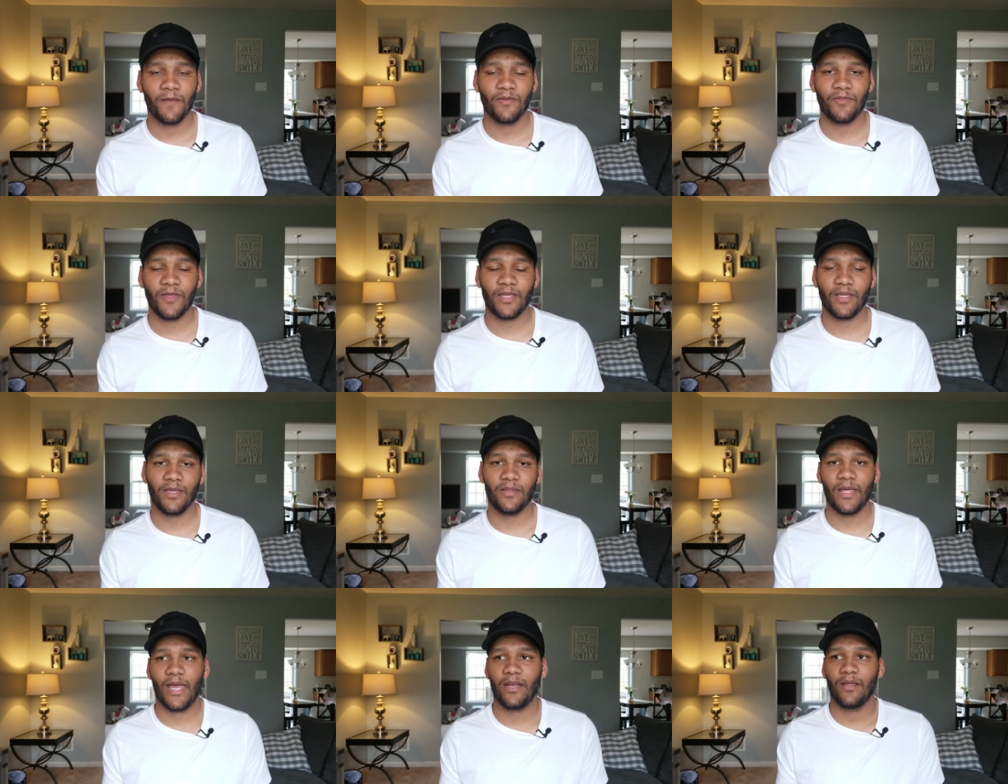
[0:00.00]
thinking
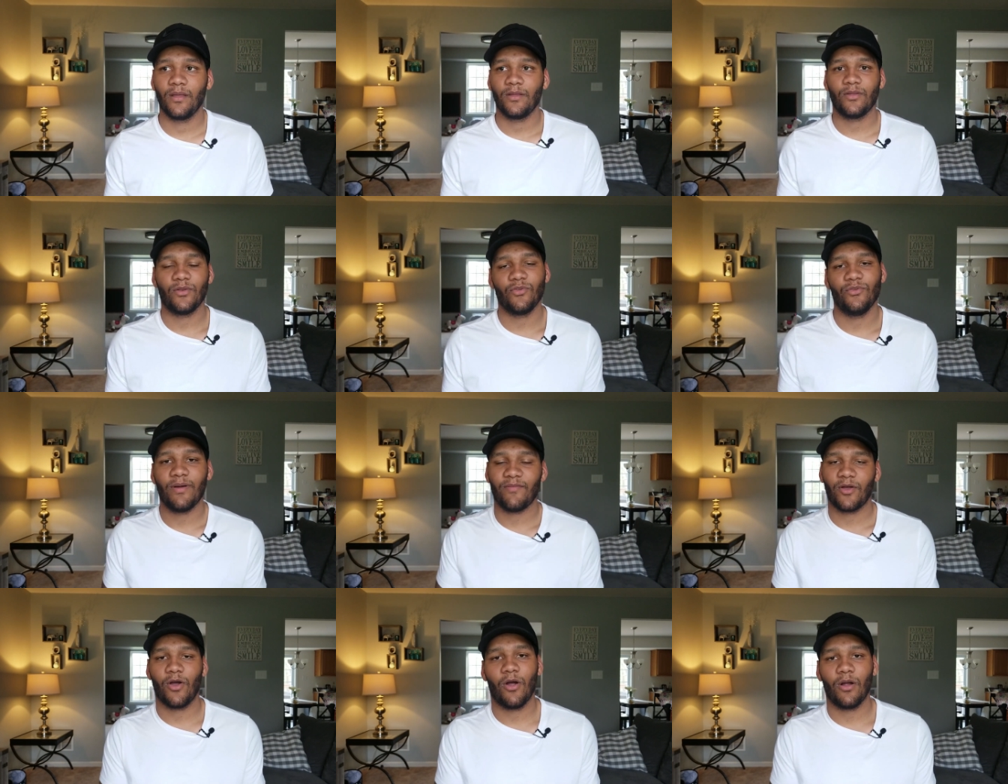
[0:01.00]
that you know you have a
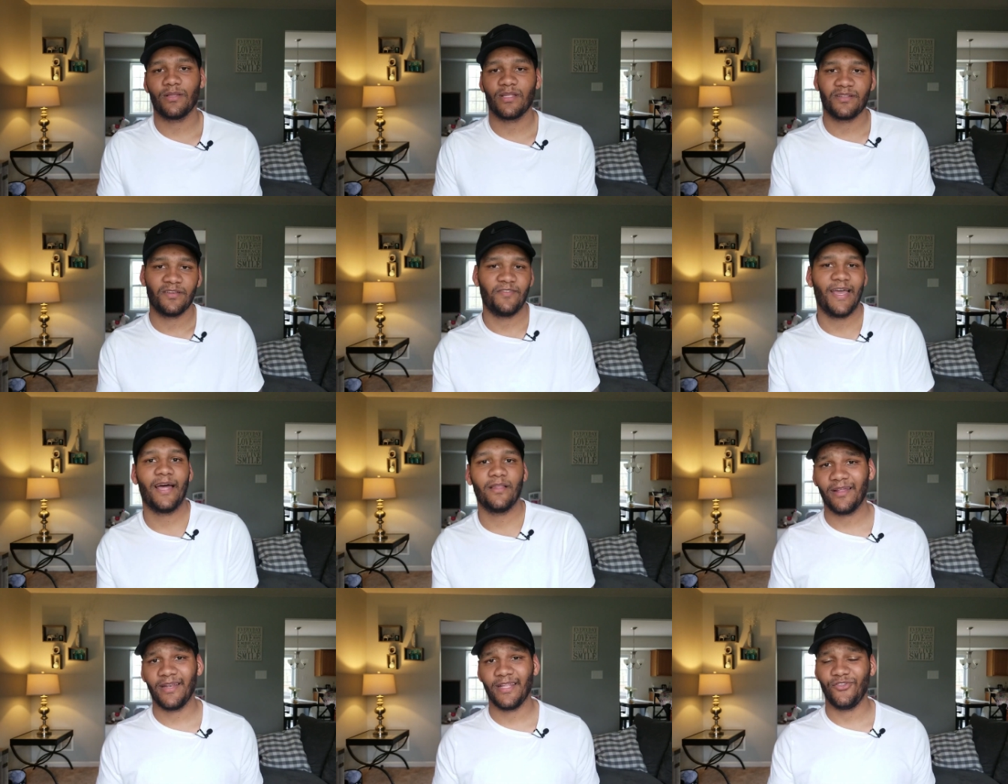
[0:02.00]
card that's
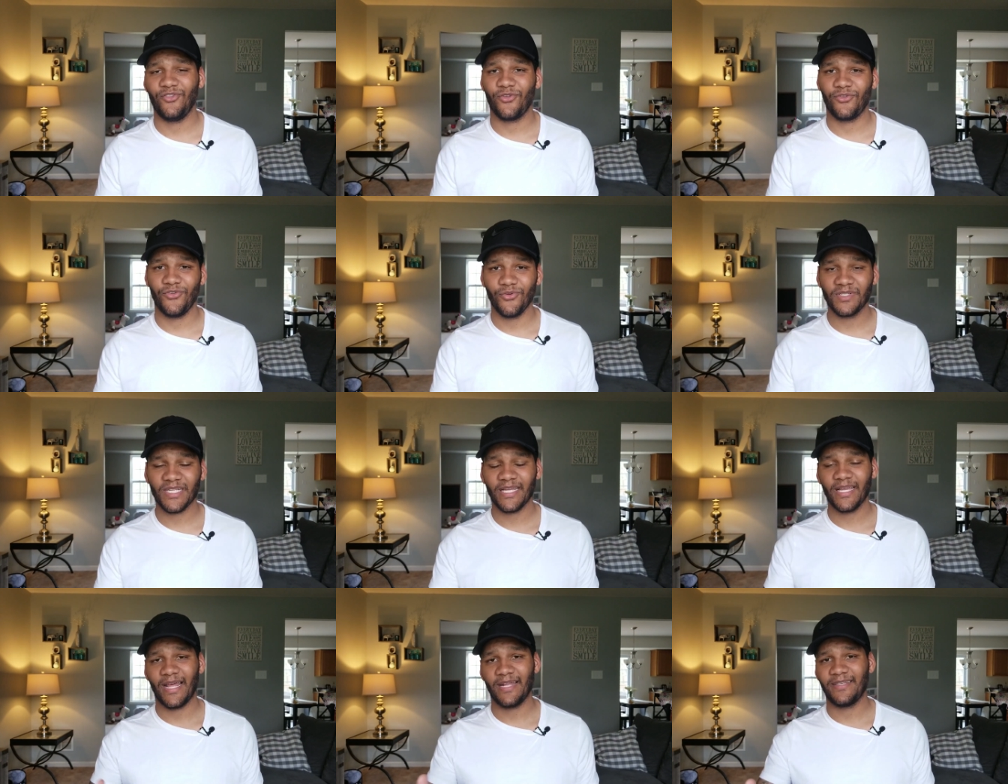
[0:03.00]
invalid and you're using
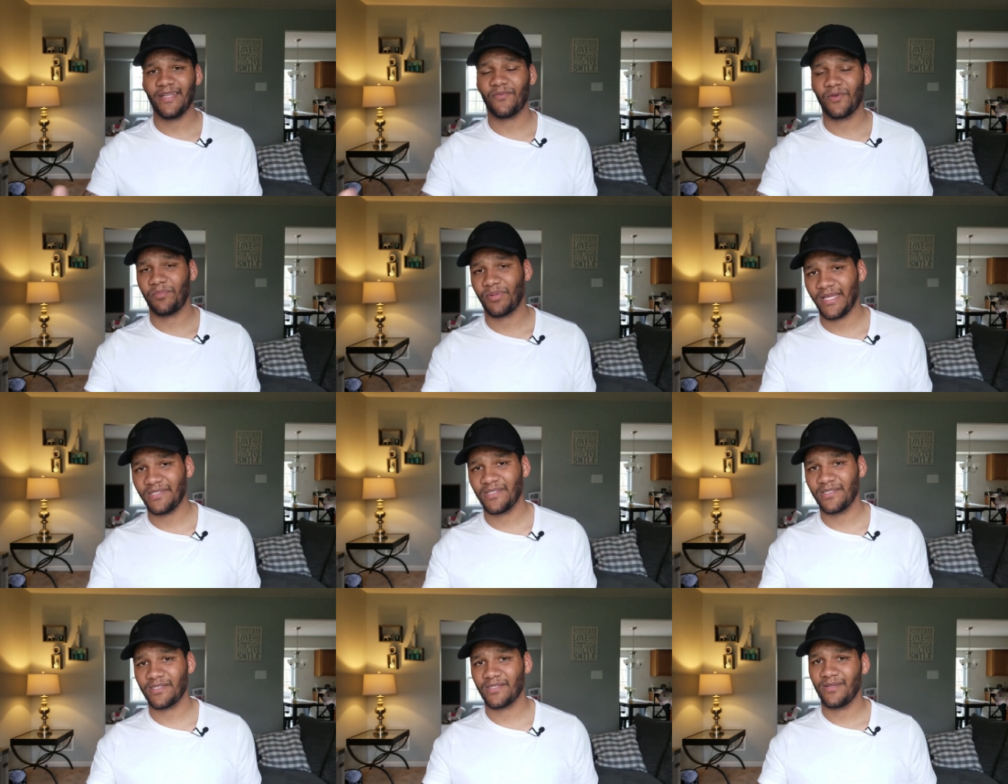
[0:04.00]
it at different
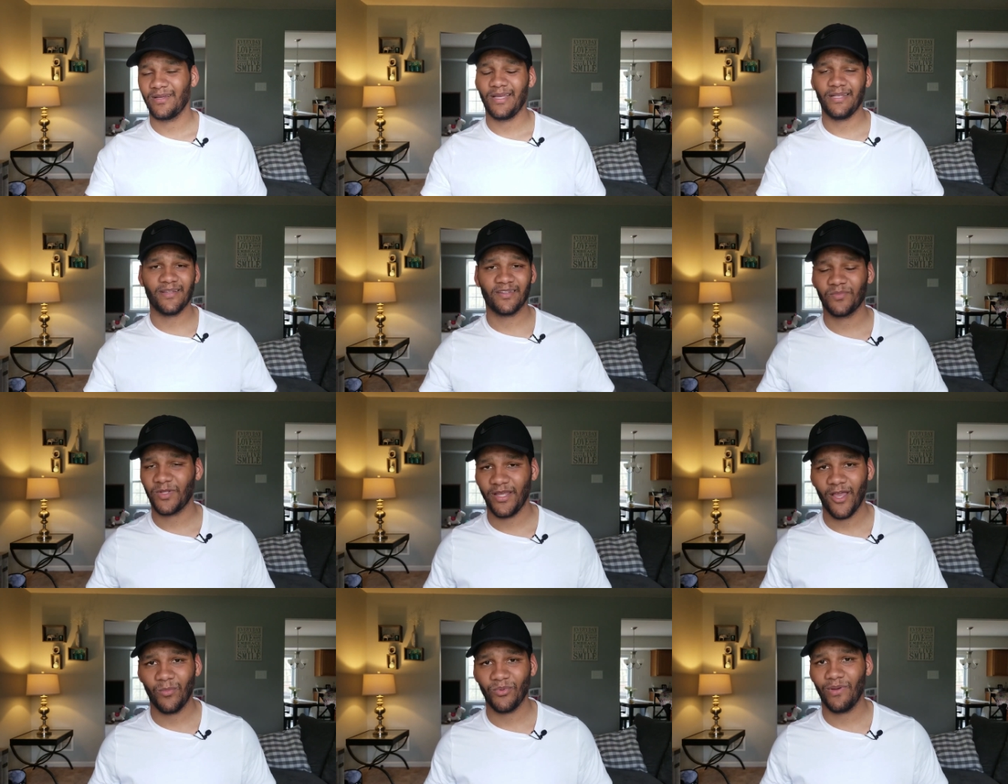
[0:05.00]
places it doesn't really
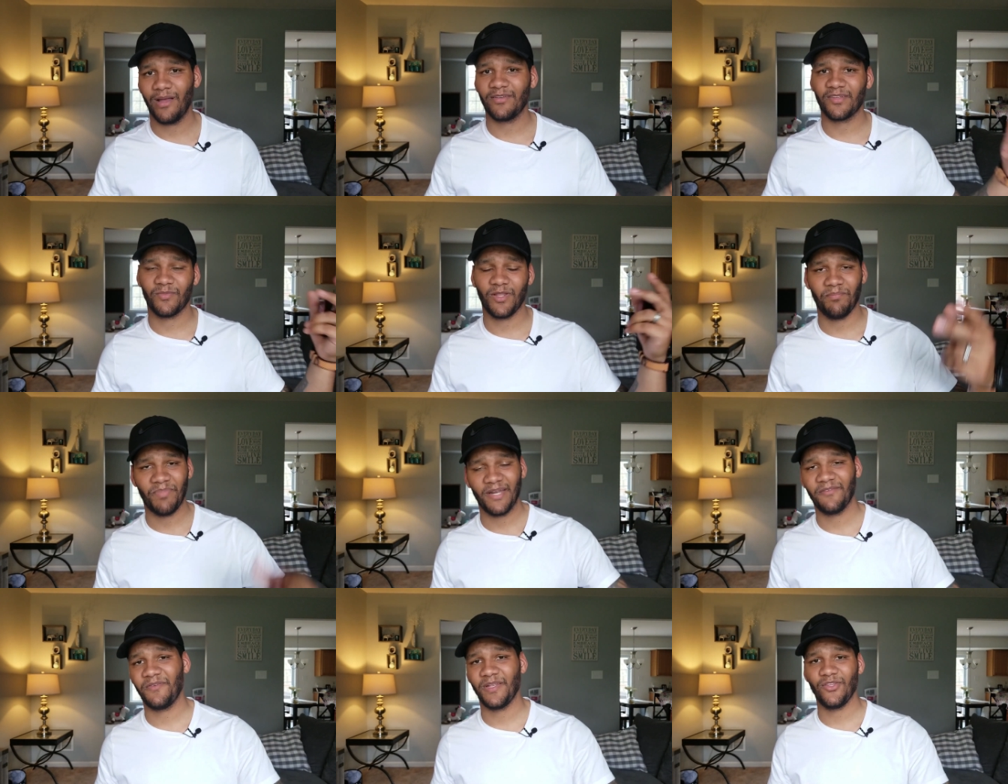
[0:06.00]
help you out, doesn't really
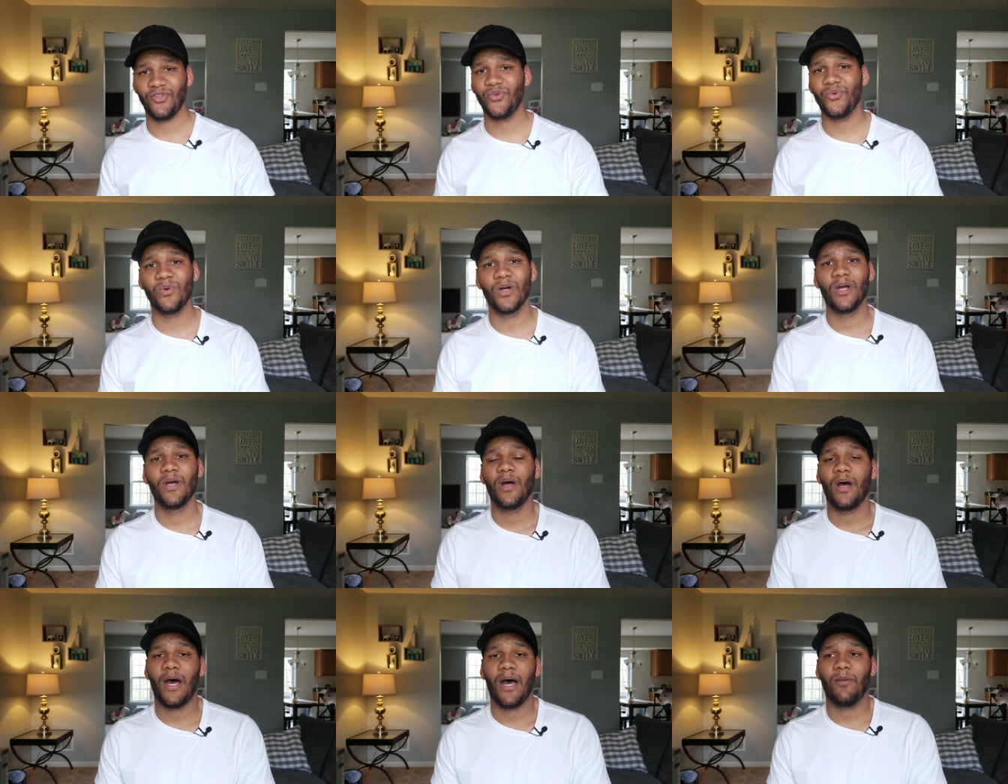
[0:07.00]
benefit you.
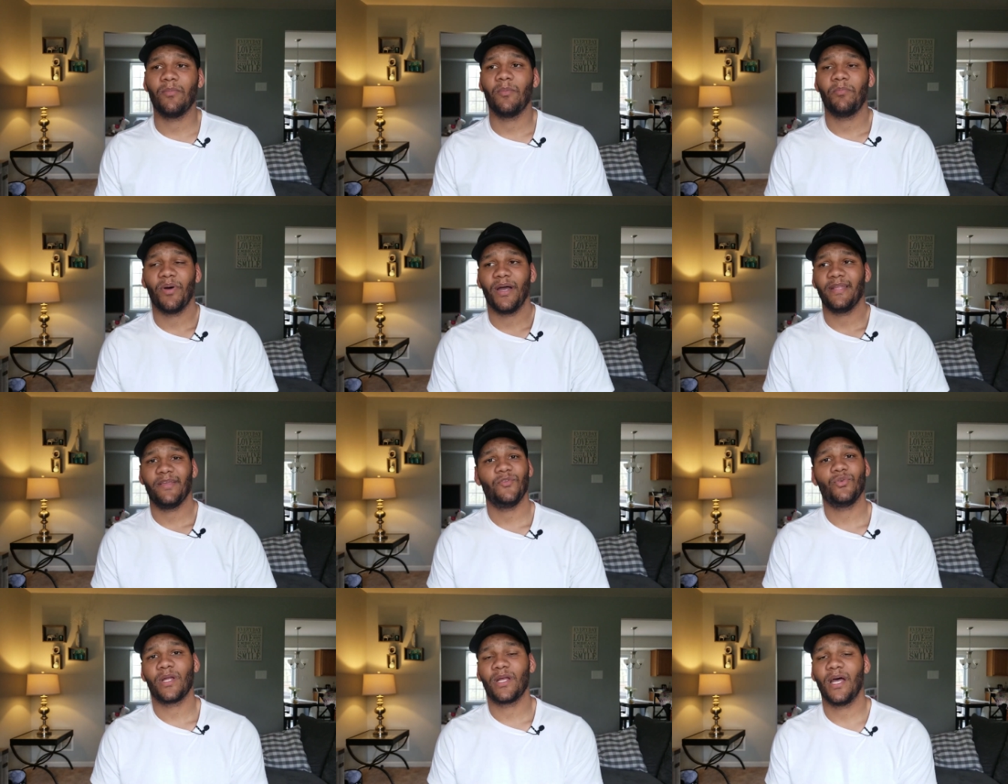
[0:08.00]
Um, but if
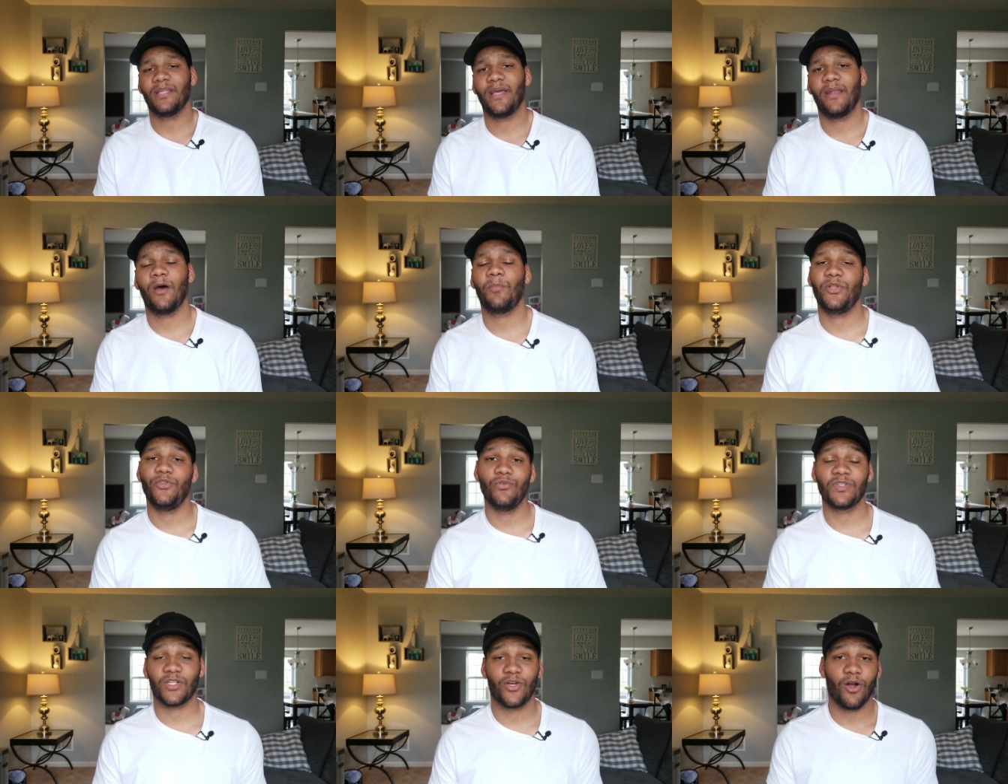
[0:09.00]
you can cut that up and
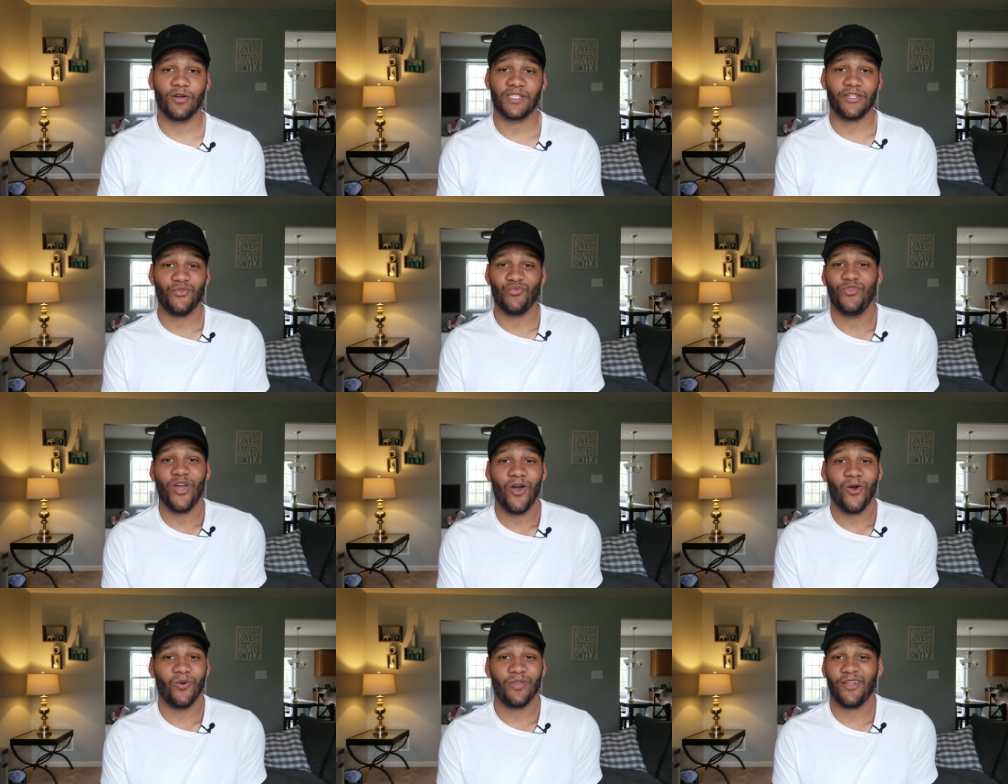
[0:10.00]
use the cards that you
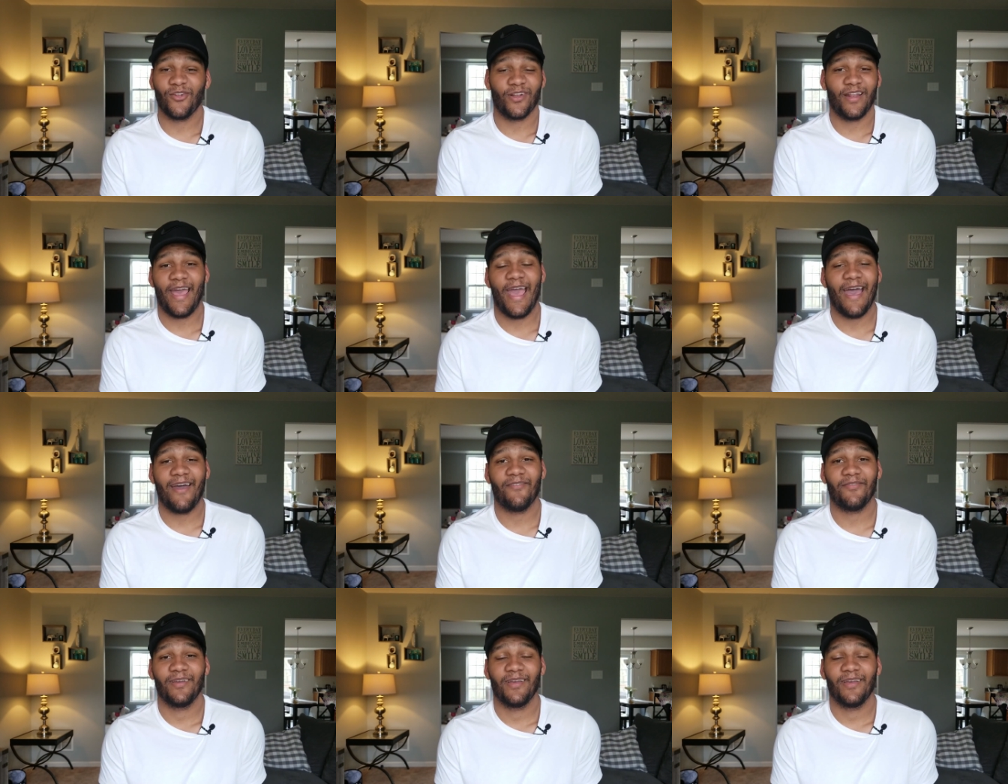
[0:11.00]
know that you're going to have